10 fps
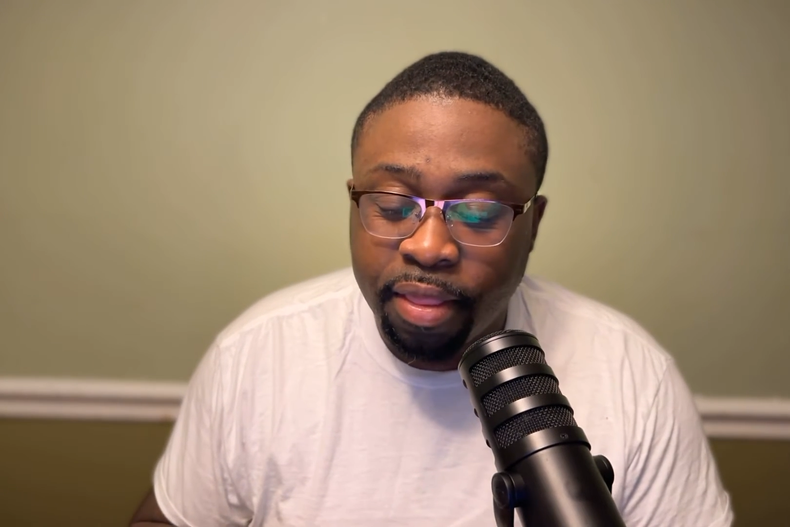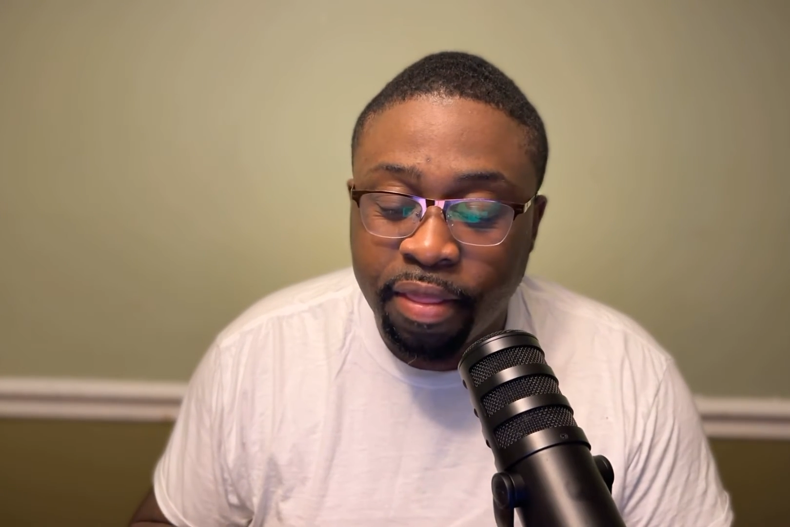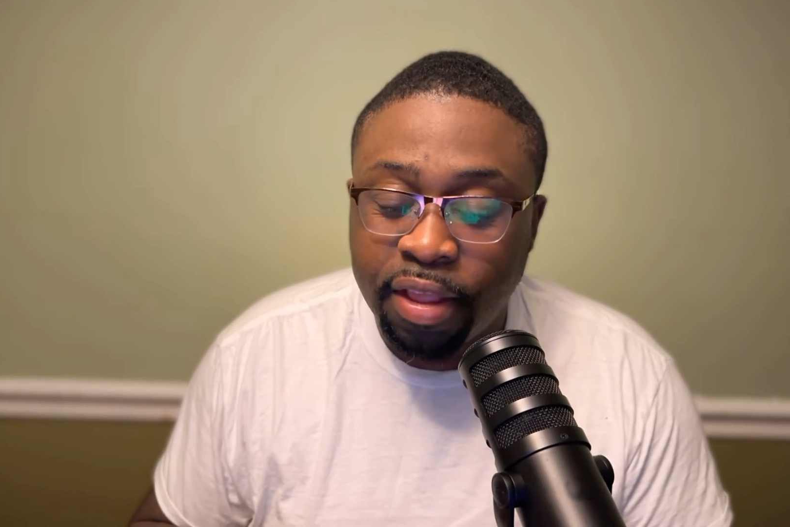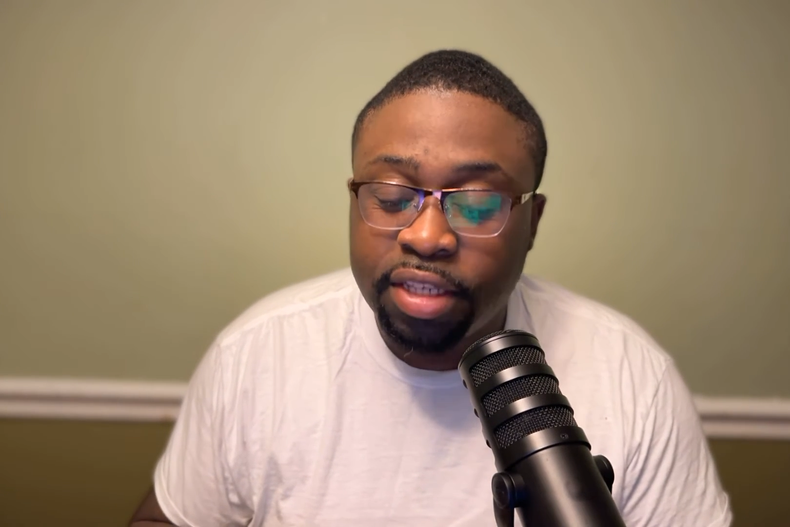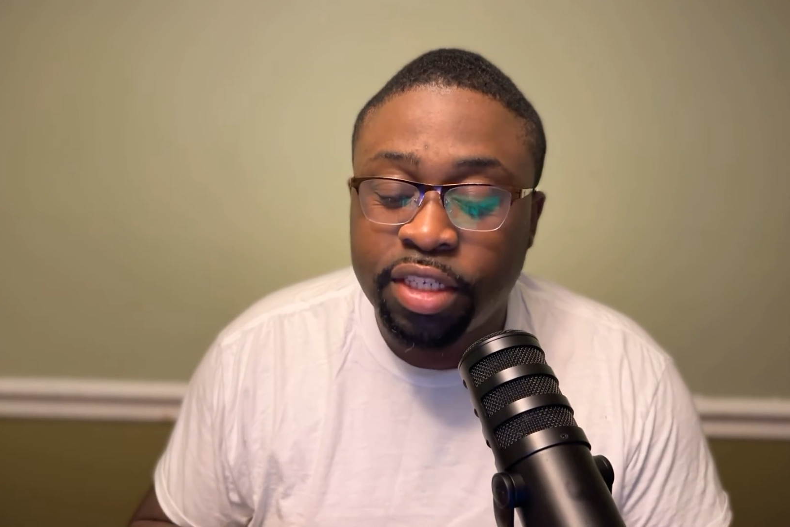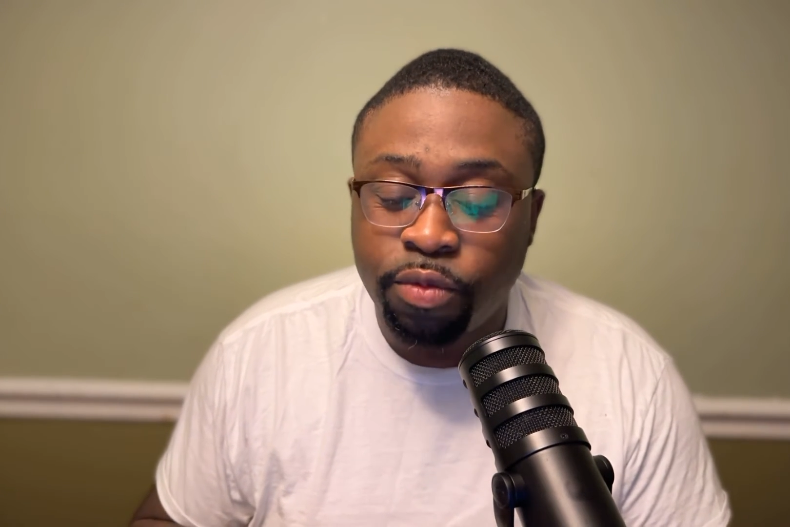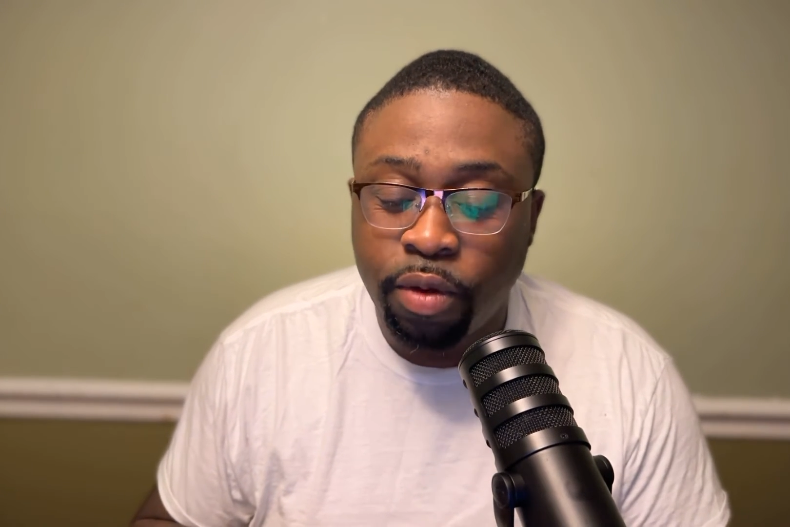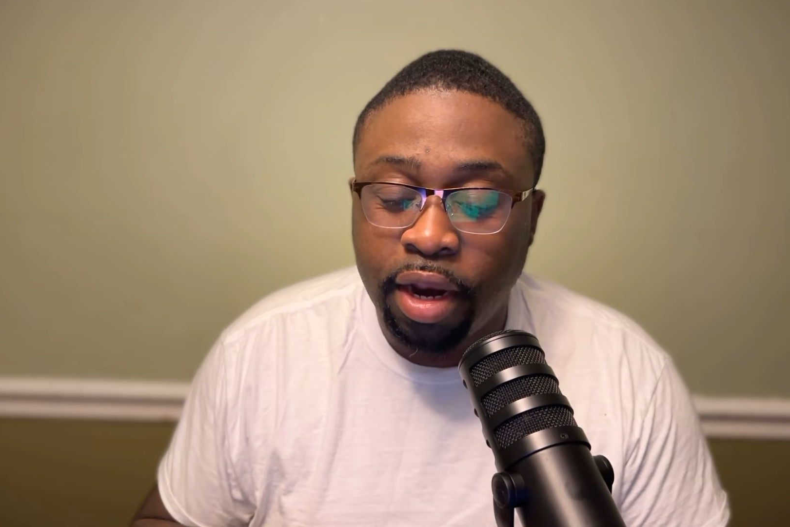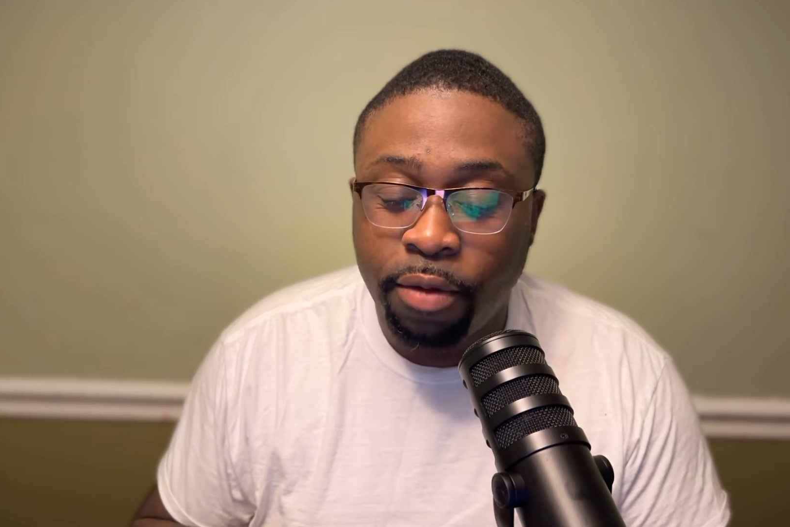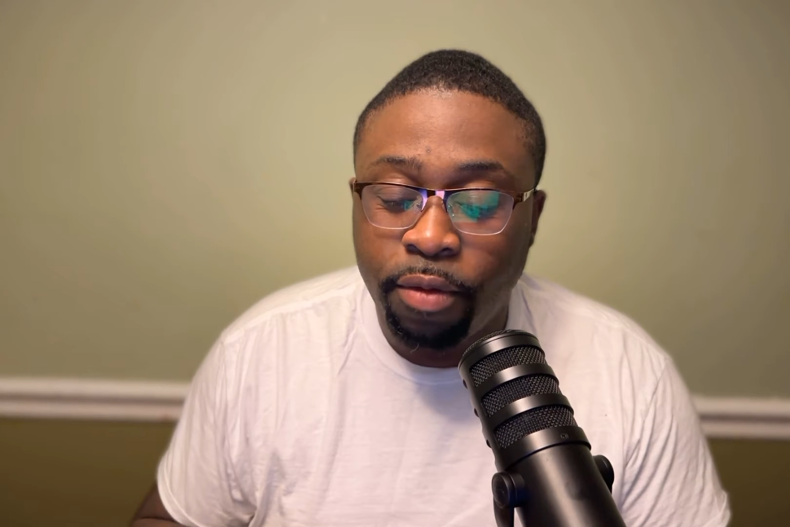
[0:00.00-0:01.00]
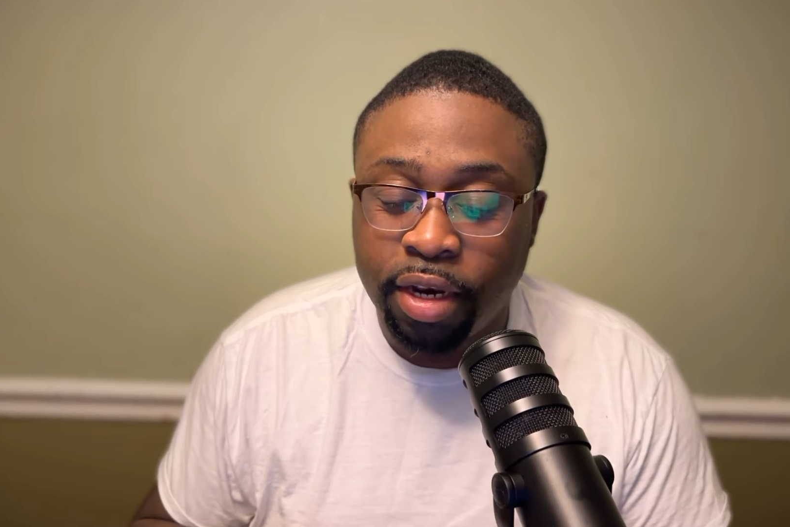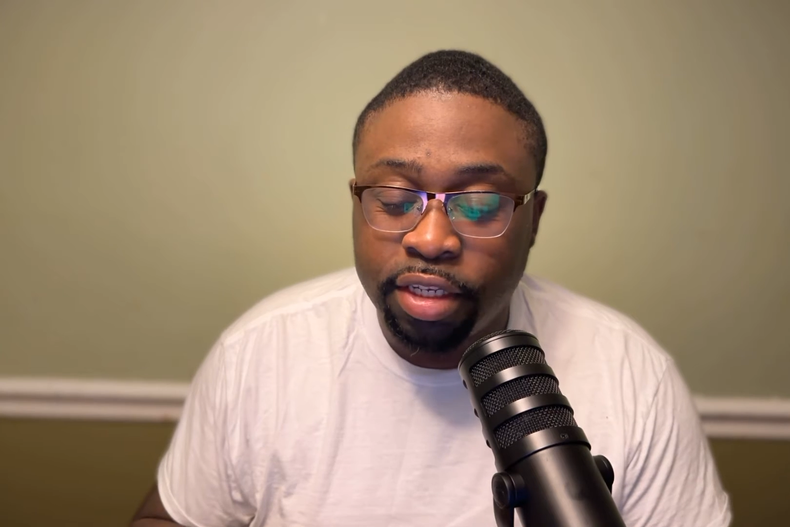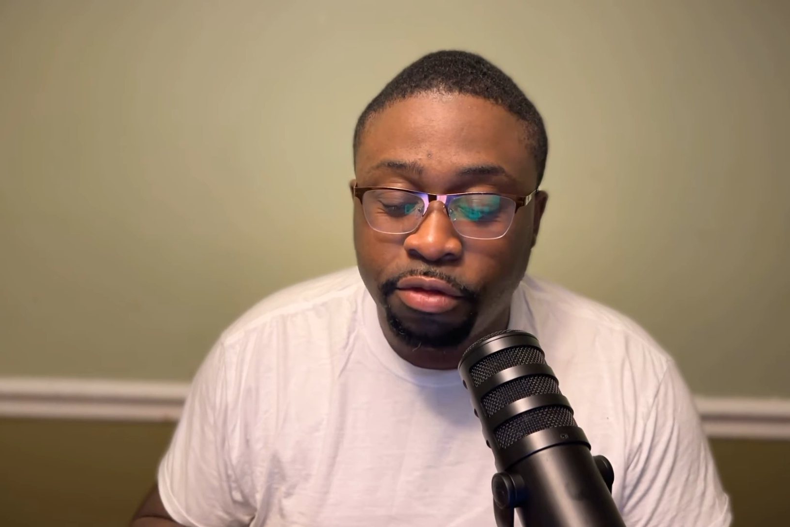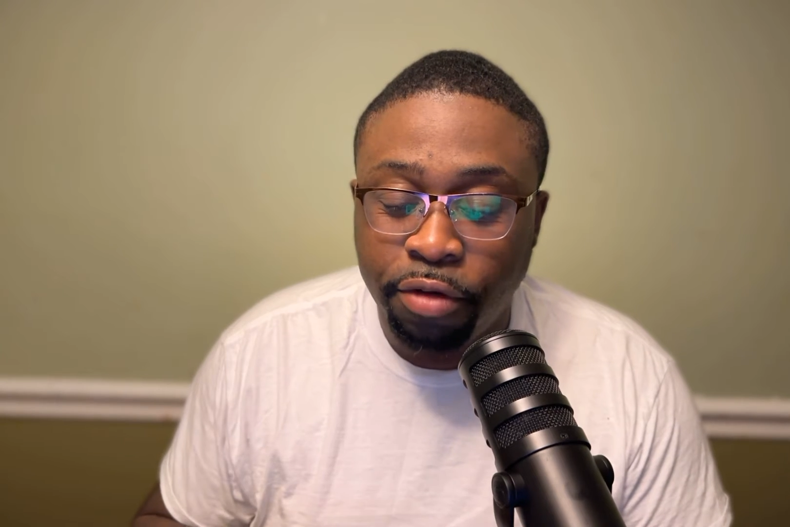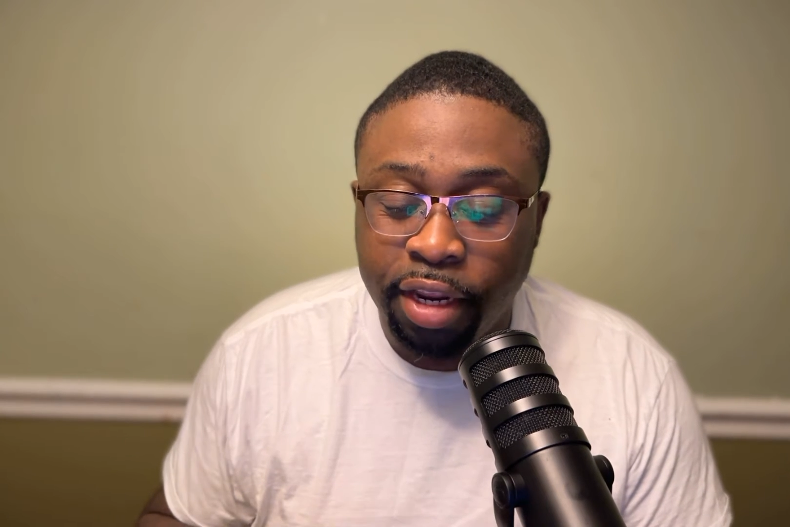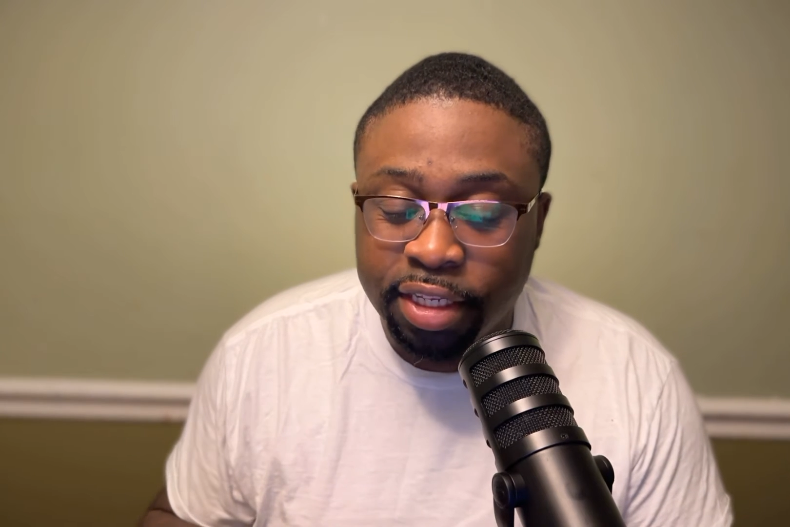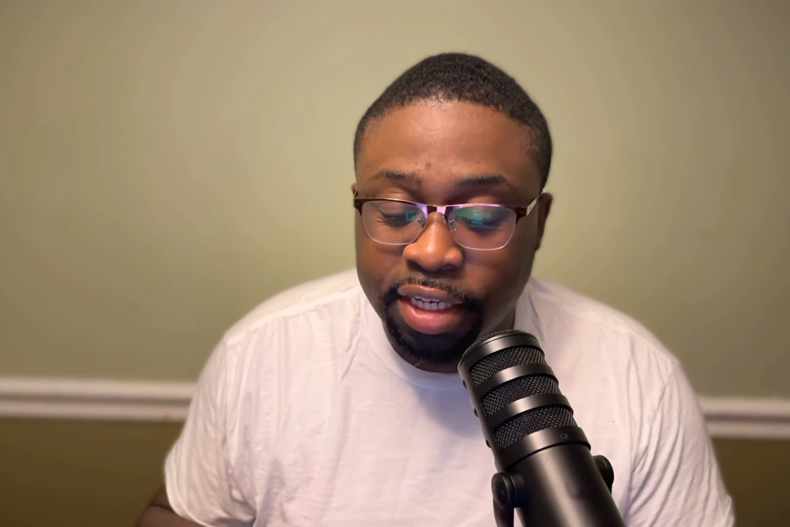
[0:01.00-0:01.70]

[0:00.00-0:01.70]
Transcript: This is what I wanted to read